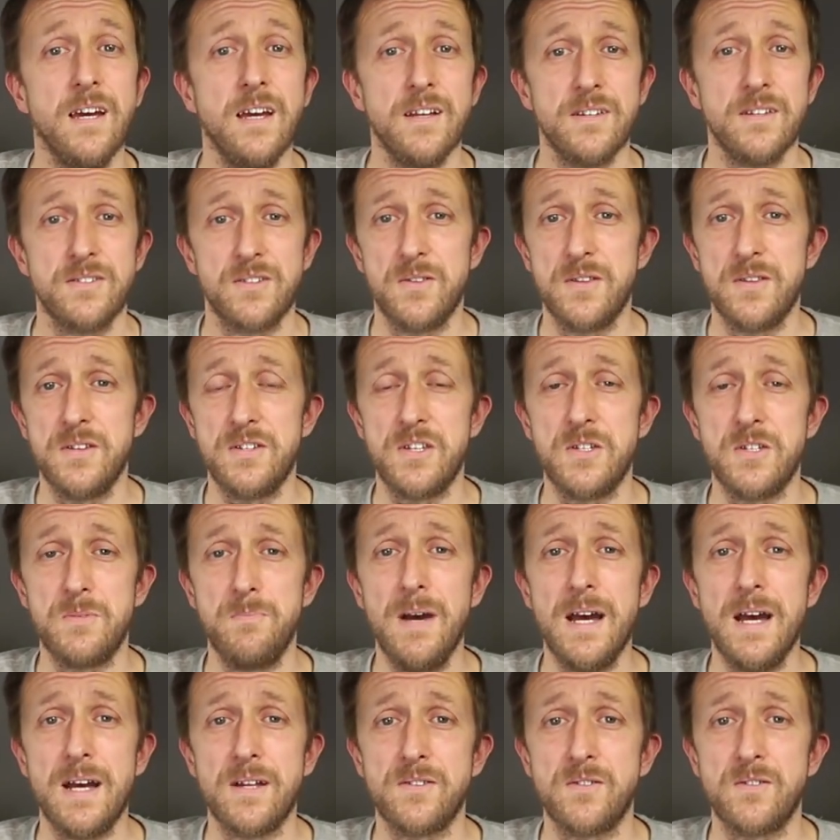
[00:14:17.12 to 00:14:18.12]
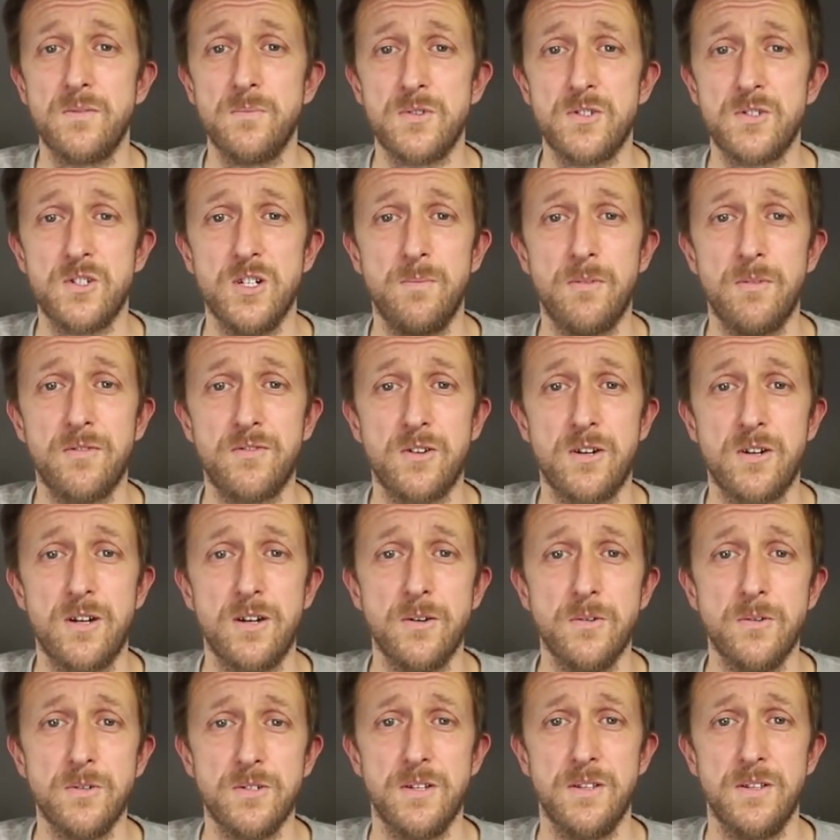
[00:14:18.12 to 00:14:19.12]
So this is Matt from Storm of
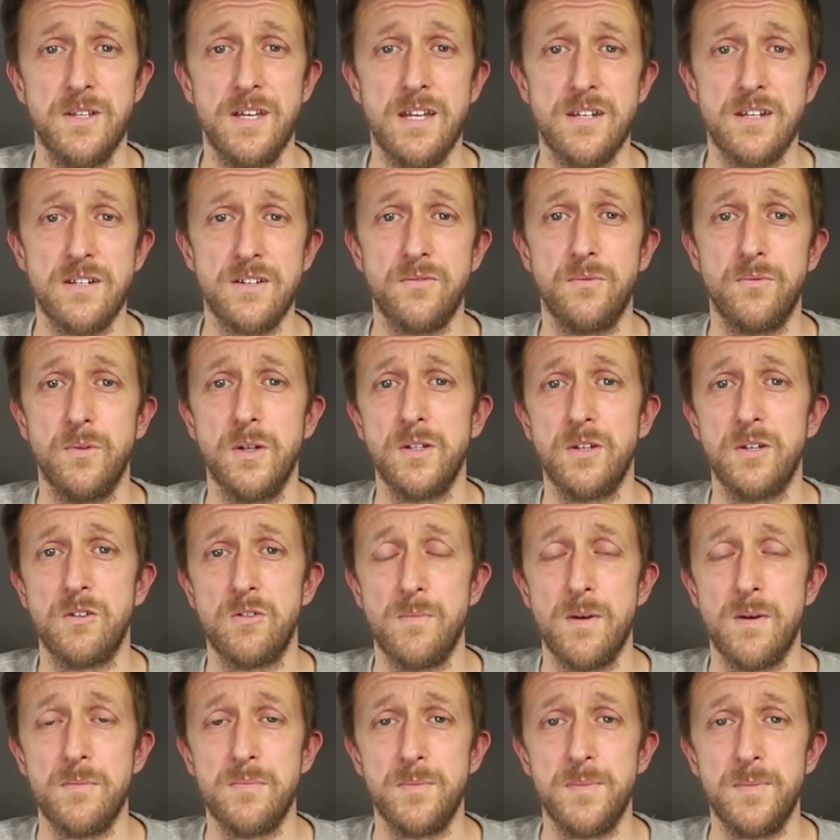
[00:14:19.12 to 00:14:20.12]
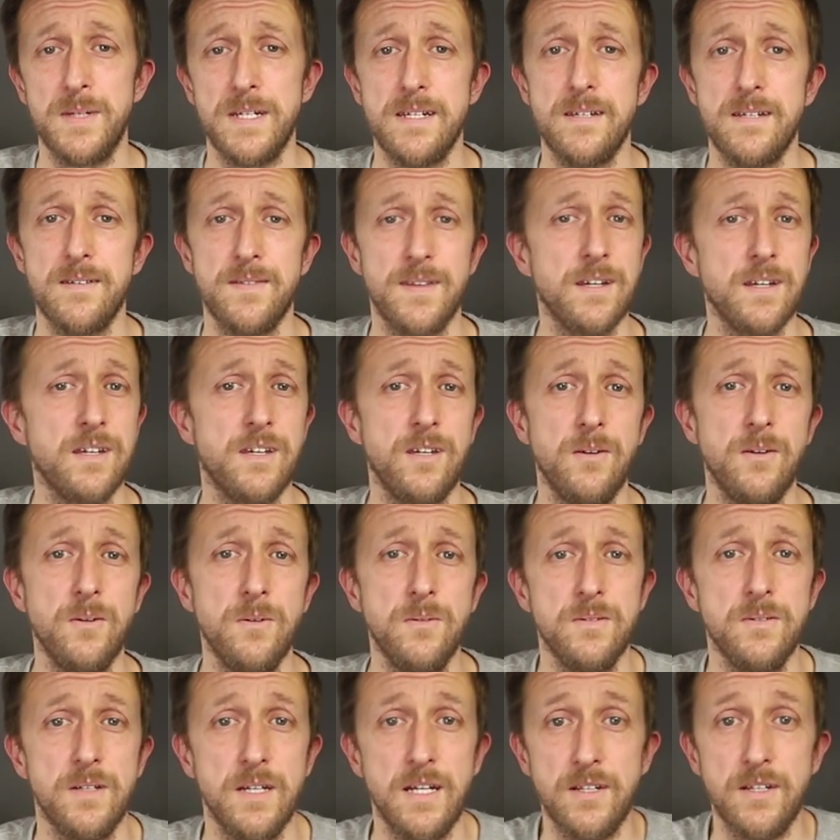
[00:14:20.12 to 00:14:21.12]
Crows at the end of Will You Remember Me. Thank you,
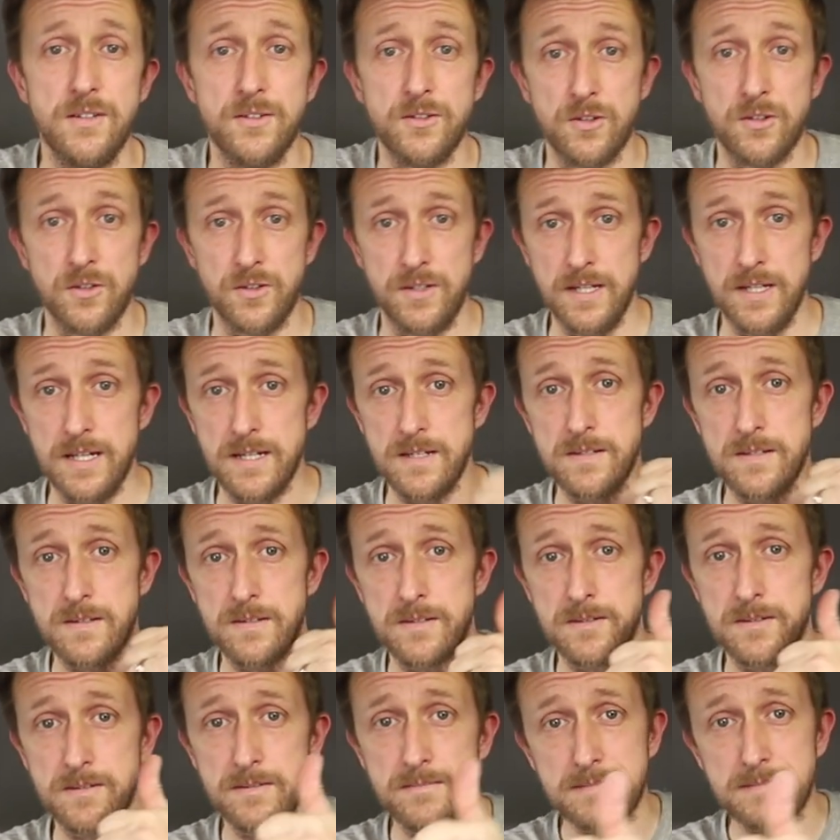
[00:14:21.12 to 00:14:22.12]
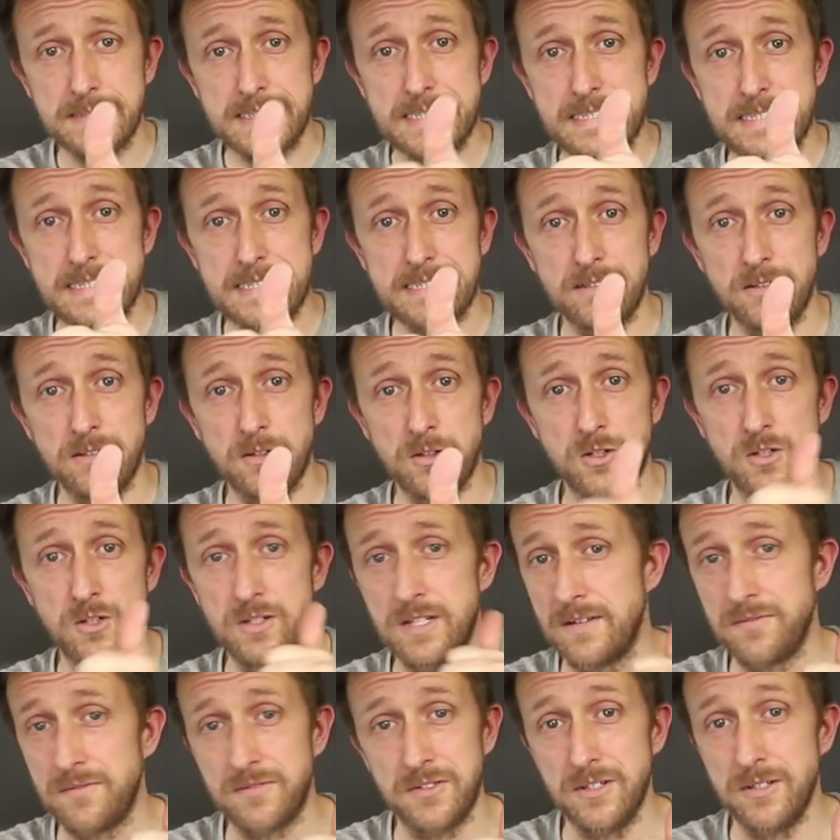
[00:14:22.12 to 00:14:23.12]
and good night. Or good
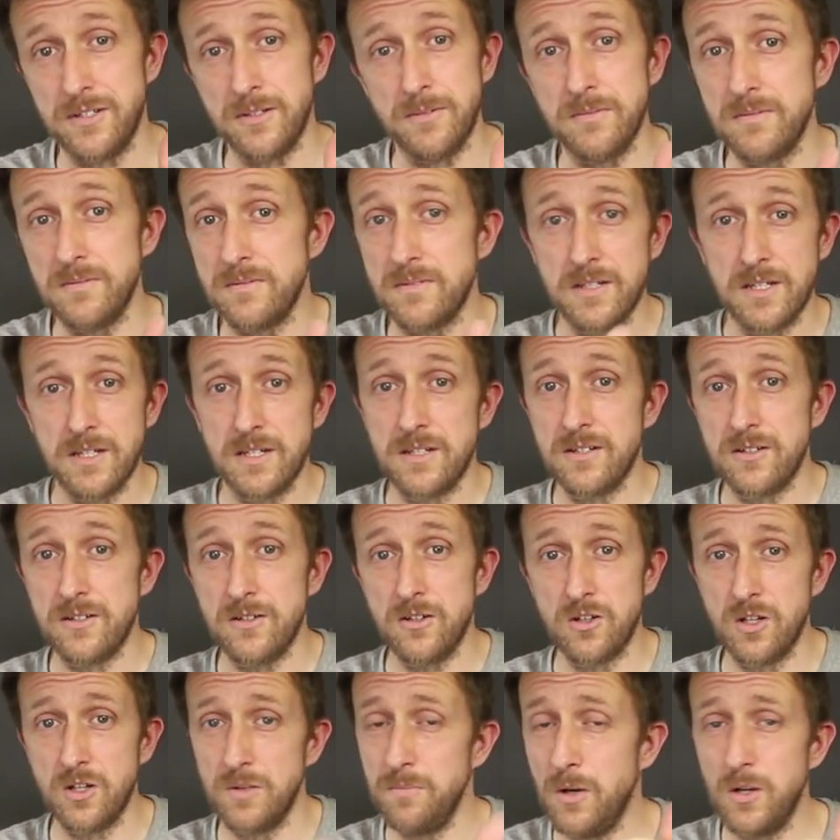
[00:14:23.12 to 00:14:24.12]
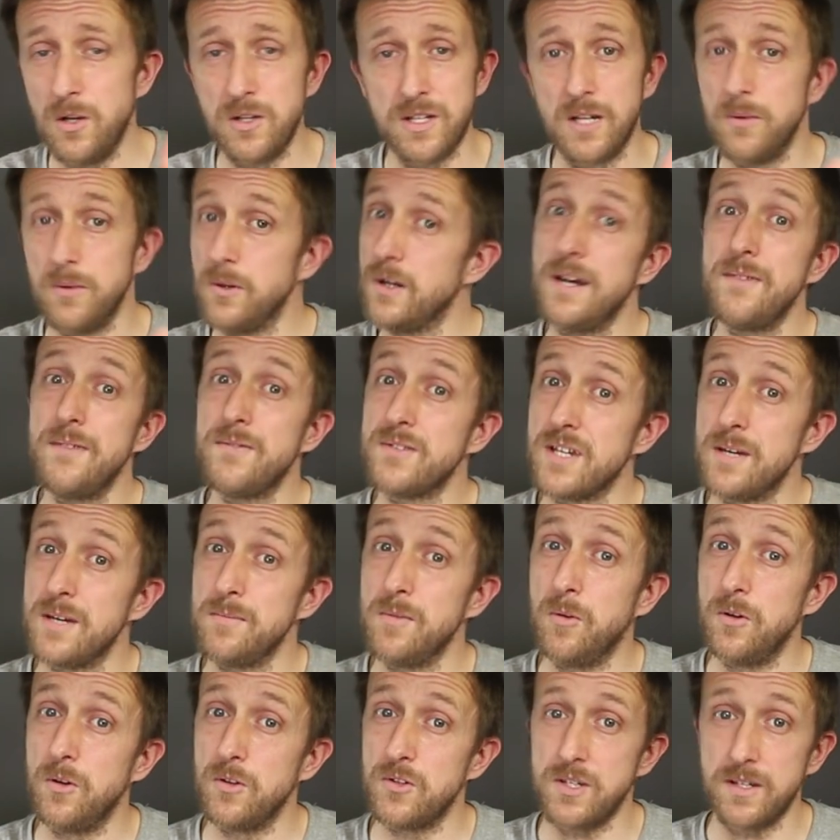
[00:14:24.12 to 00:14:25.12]
afternoon. Or good morning, or whatever time
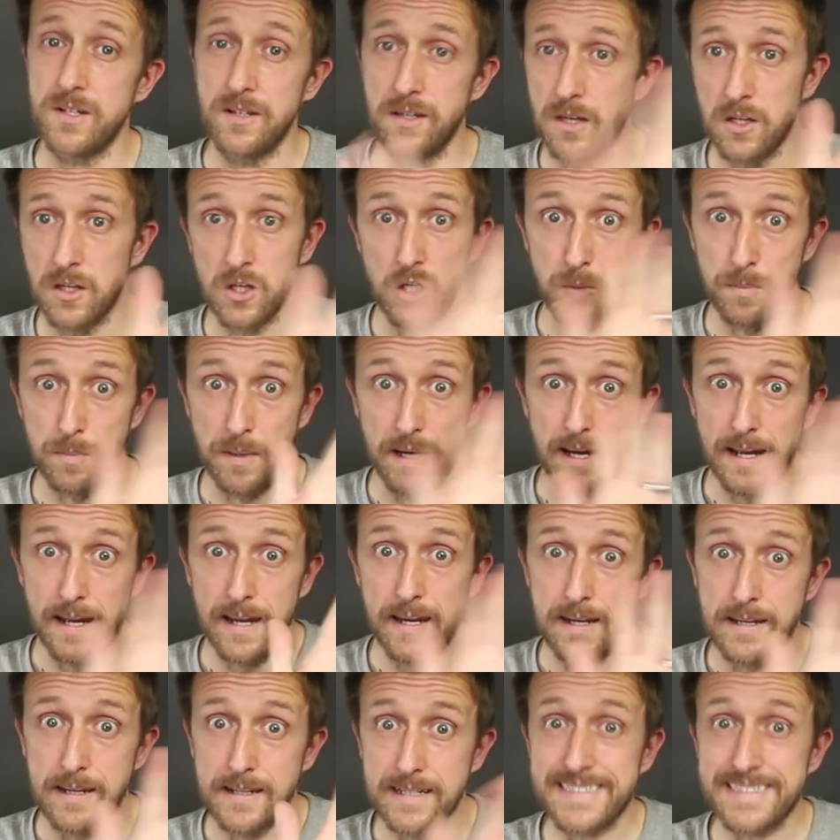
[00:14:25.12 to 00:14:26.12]
you're watching. Goodbye.